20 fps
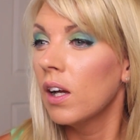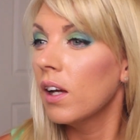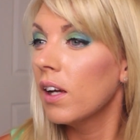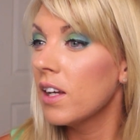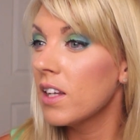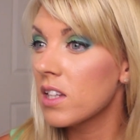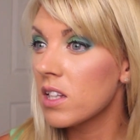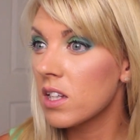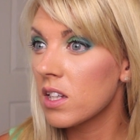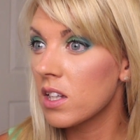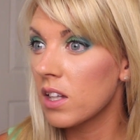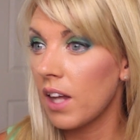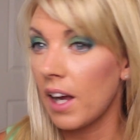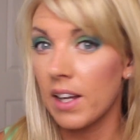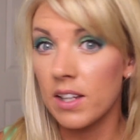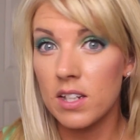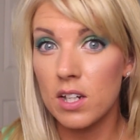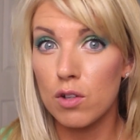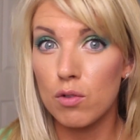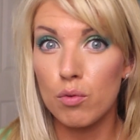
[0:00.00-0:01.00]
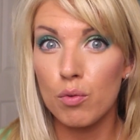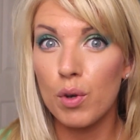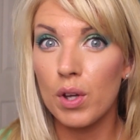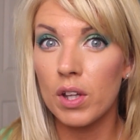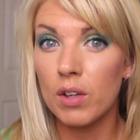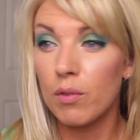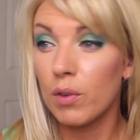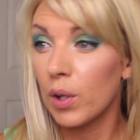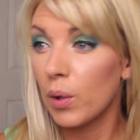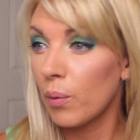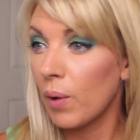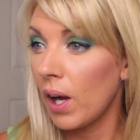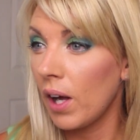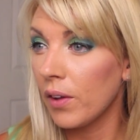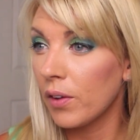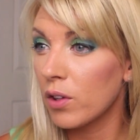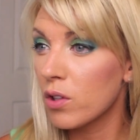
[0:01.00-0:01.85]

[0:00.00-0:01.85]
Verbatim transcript: It's lasted really, really well.